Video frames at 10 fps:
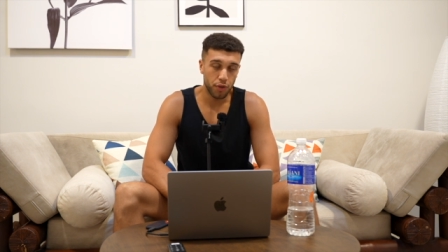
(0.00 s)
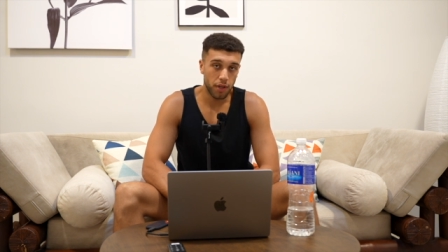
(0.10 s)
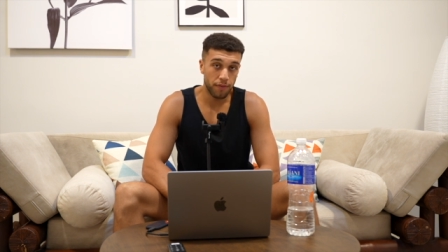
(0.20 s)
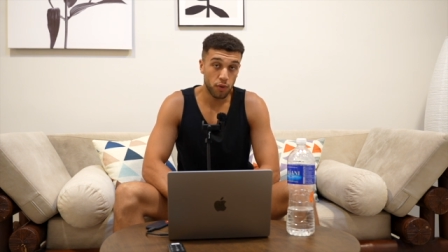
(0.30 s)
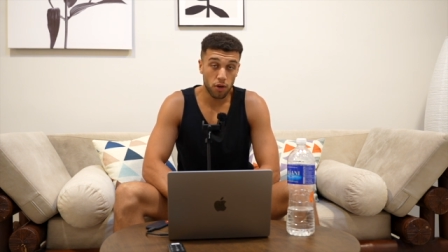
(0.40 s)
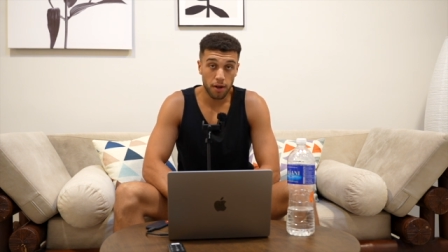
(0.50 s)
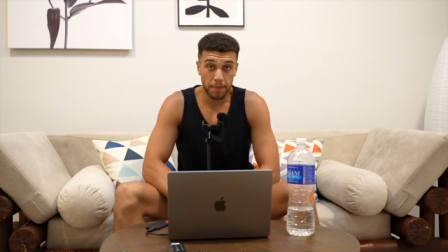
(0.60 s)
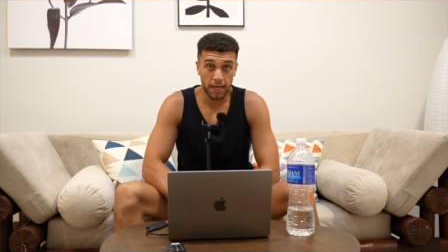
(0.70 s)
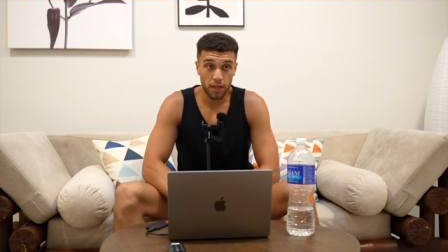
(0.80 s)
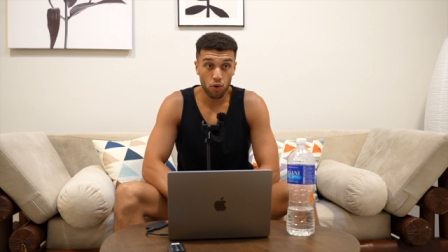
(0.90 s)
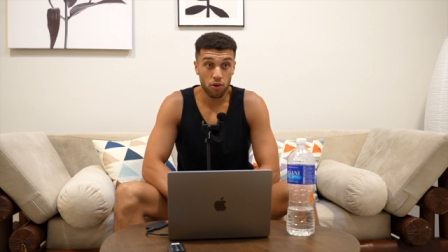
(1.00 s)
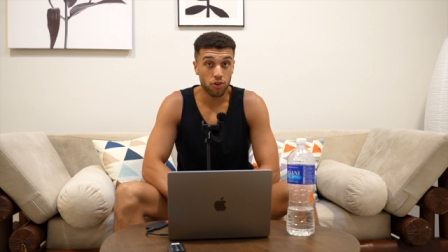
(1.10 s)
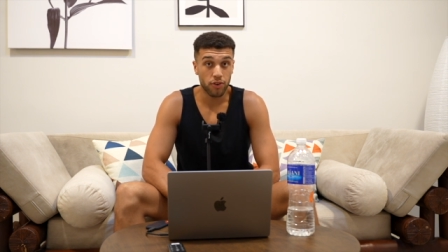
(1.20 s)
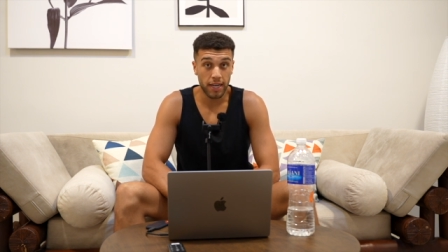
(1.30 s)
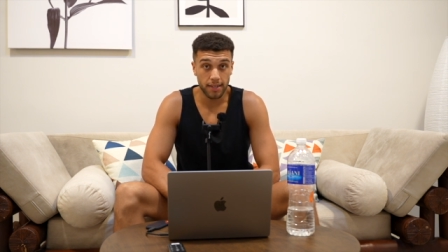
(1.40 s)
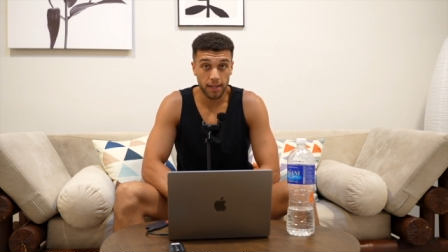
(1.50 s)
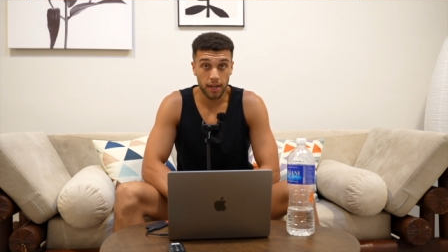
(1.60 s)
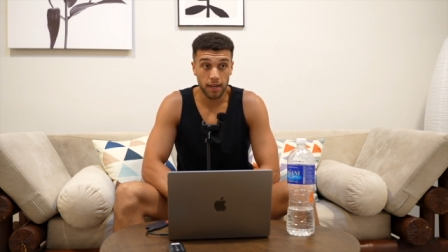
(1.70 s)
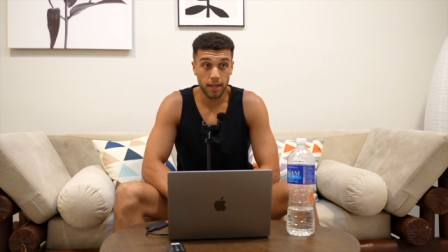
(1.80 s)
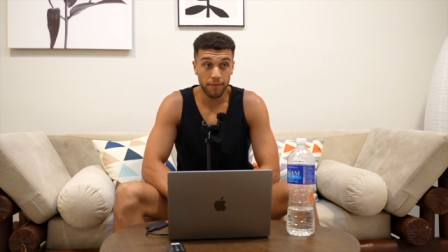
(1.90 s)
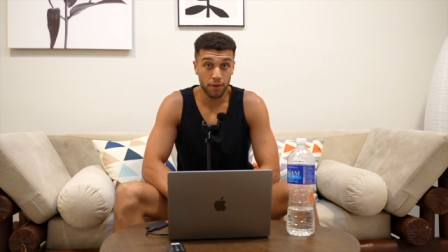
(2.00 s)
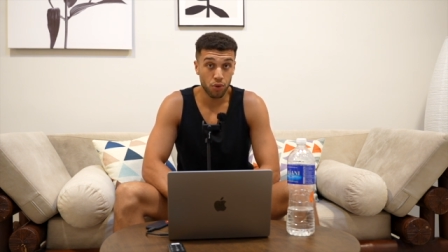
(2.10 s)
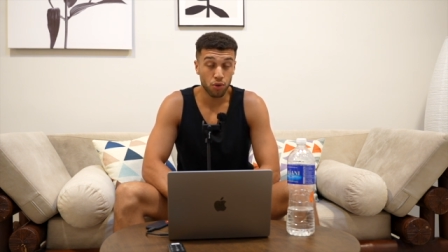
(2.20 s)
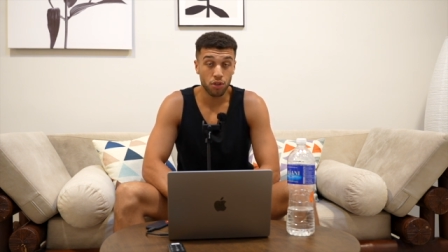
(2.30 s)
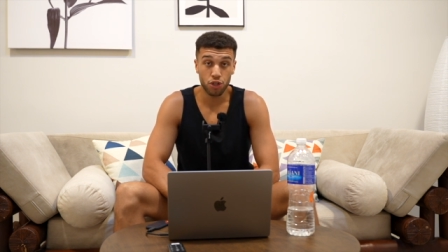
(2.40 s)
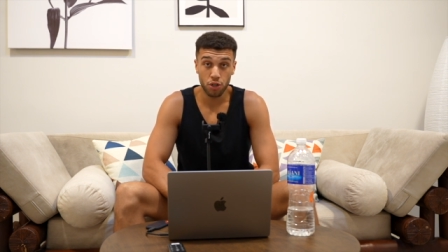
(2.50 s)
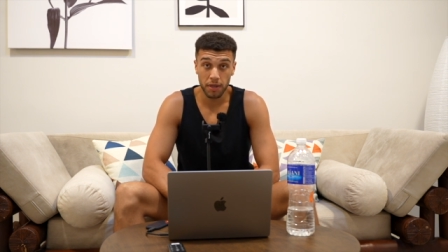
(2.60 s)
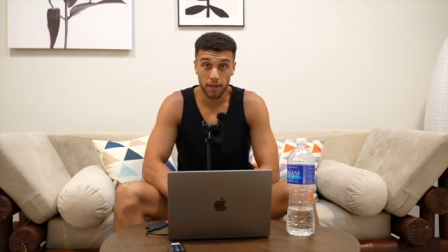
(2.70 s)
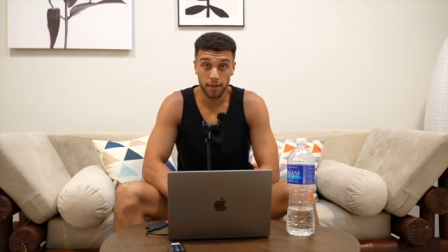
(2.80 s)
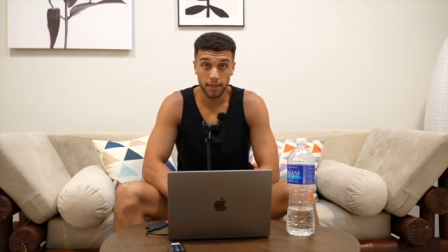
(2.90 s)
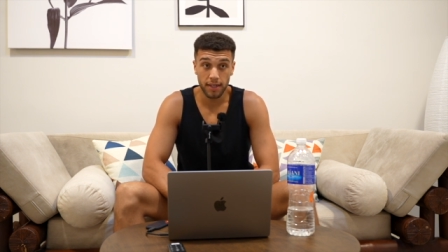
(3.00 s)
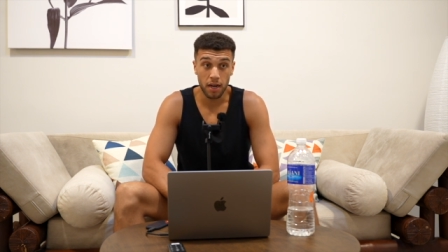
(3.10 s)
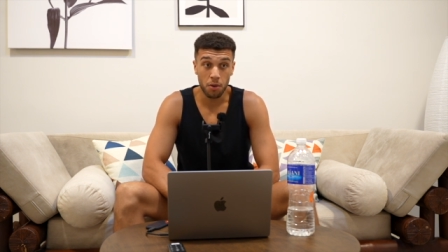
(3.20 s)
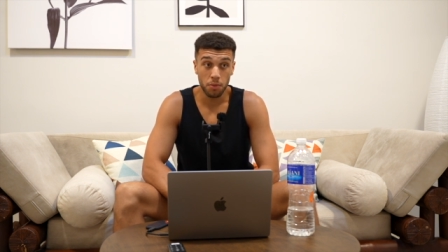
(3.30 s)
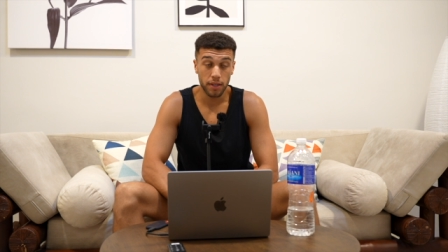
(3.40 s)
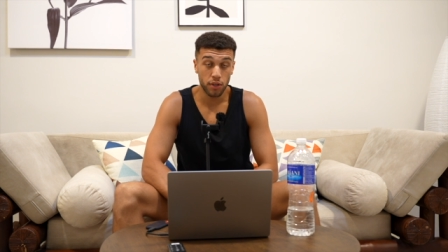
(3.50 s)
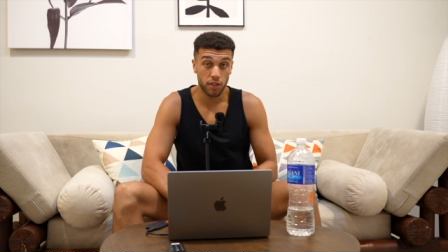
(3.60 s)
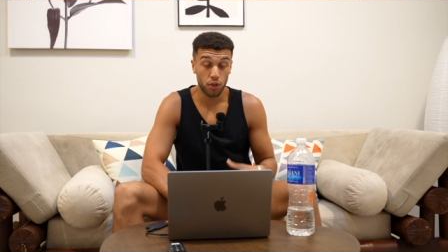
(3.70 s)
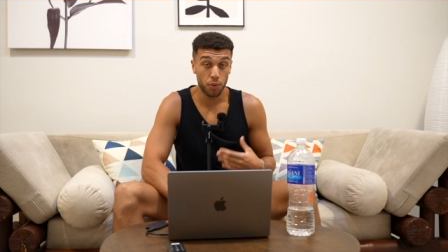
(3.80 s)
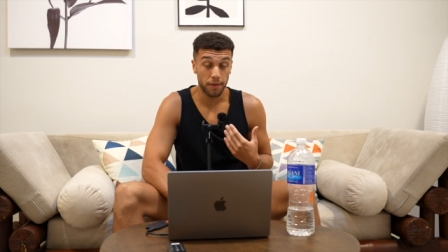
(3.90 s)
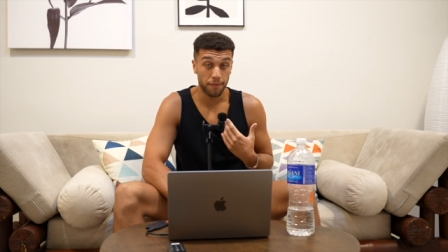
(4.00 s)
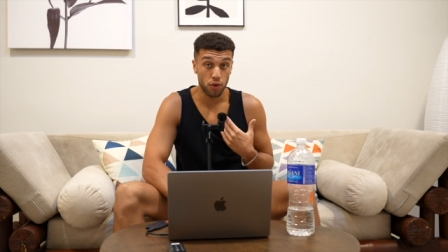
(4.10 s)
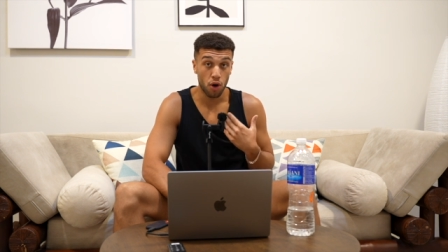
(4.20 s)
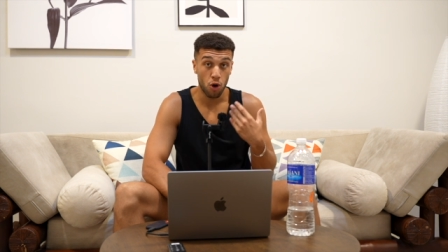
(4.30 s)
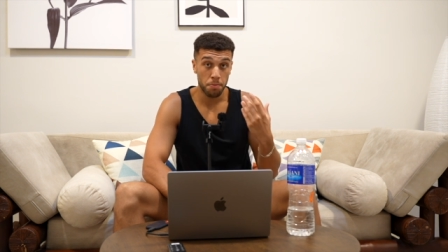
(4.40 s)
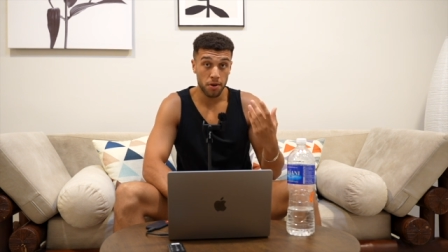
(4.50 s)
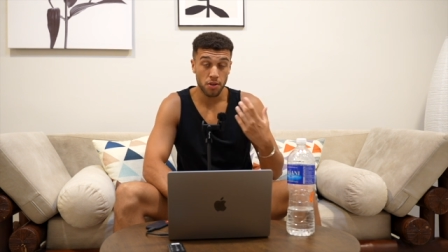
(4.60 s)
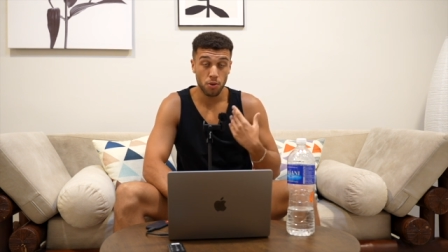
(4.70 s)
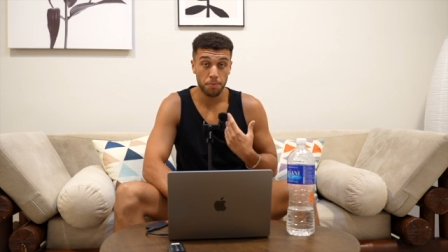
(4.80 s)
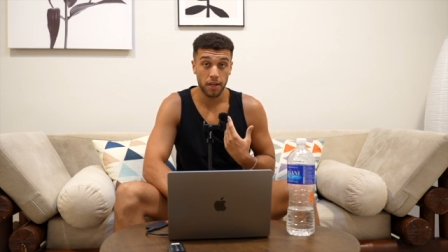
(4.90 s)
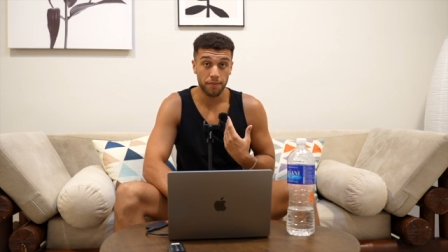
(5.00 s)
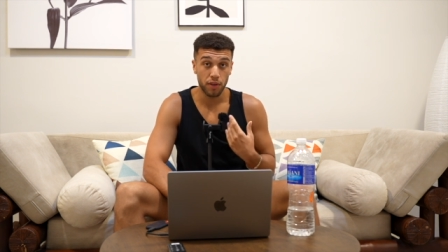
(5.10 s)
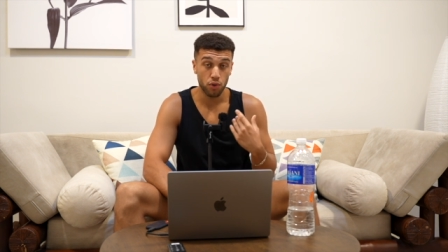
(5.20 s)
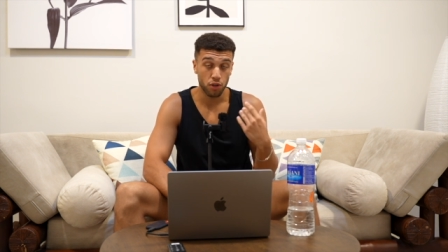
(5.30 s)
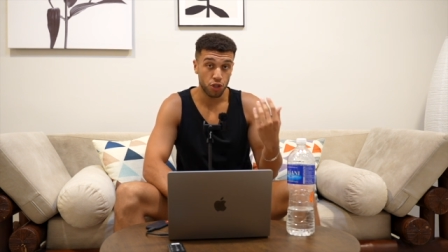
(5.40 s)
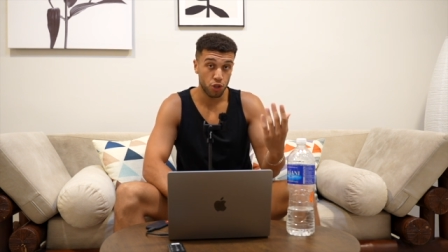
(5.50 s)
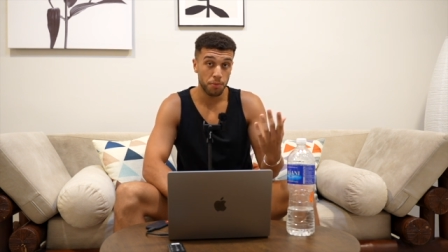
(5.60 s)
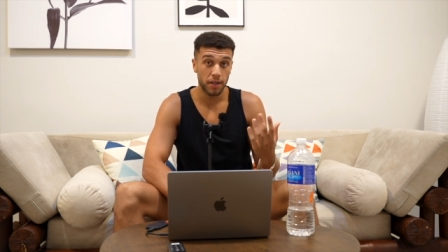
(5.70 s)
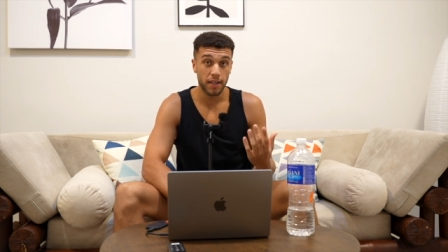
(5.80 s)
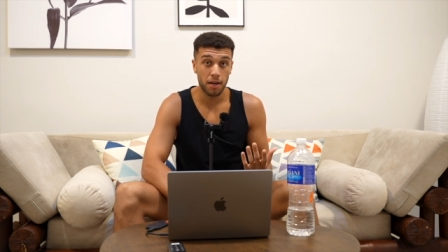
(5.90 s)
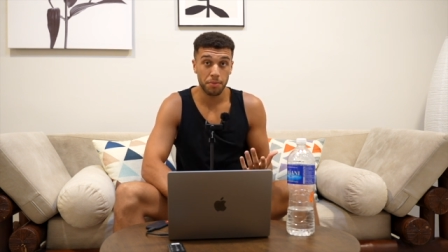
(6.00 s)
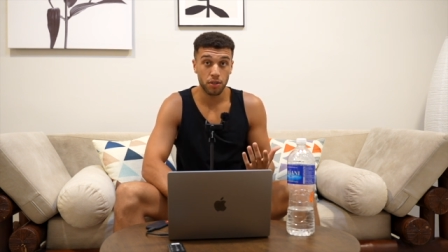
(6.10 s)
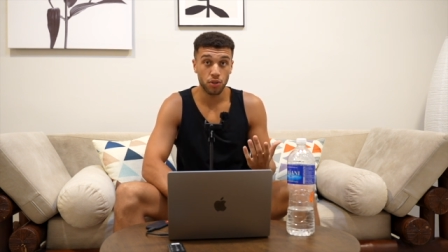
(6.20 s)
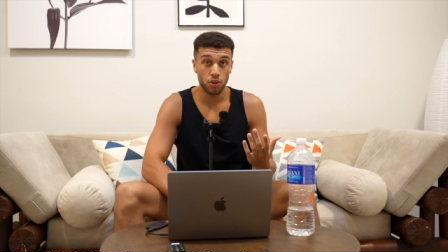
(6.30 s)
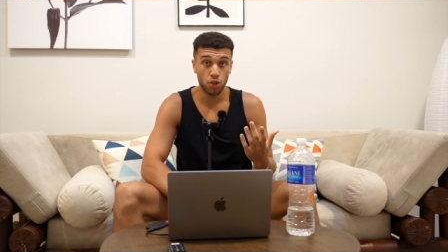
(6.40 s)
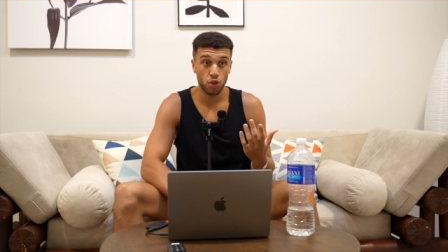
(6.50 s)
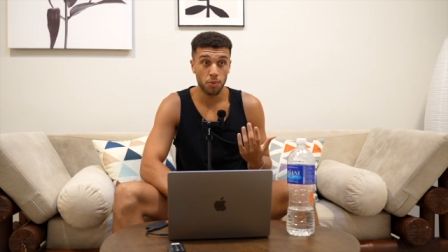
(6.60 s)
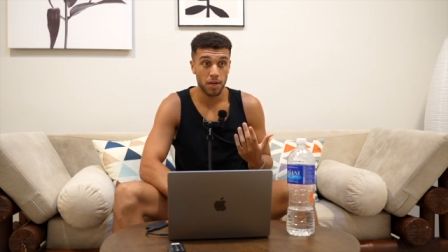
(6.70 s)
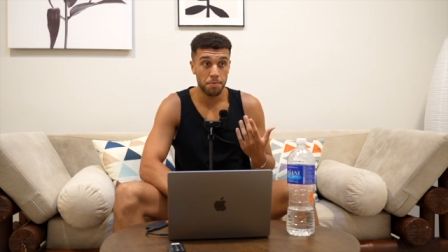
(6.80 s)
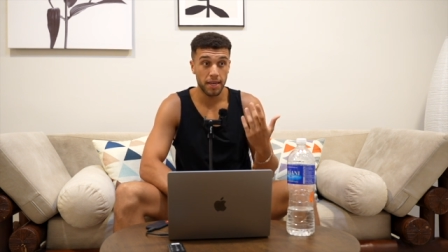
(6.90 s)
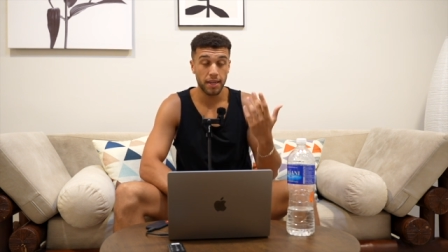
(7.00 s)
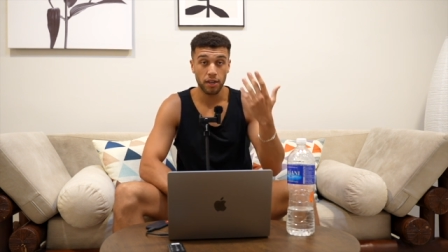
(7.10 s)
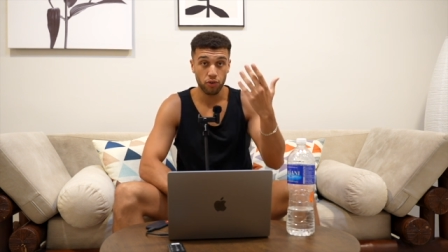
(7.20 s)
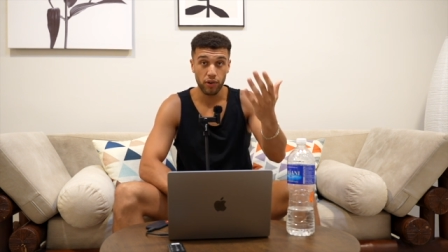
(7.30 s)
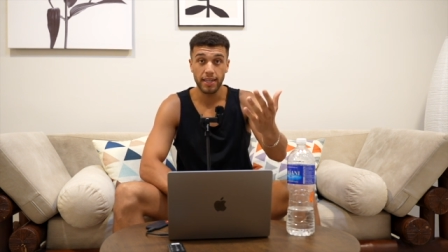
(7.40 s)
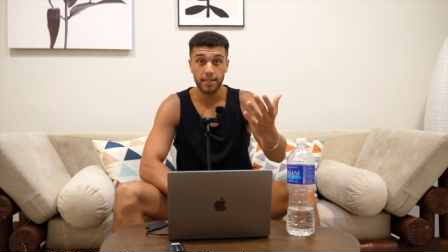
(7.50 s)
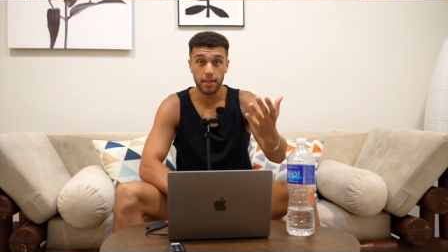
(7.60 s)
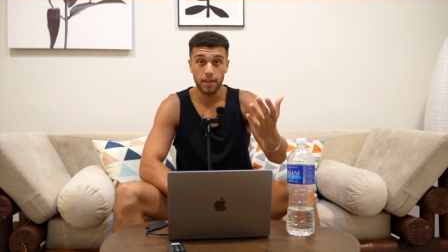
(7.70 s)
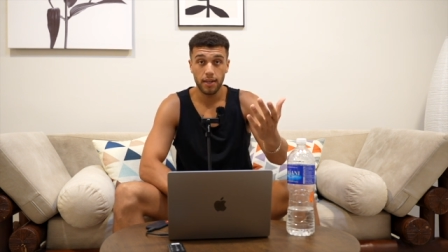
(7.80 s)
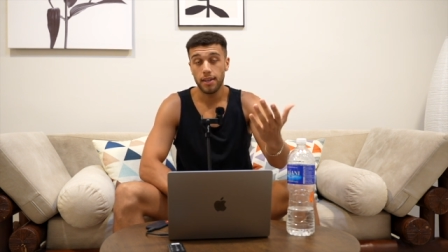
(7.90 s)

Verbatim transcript: If you're like me, you're a creator. Even though you're consuming content now, you're doing it for your own personal benefit. You're consuming it now because you want to be a creator.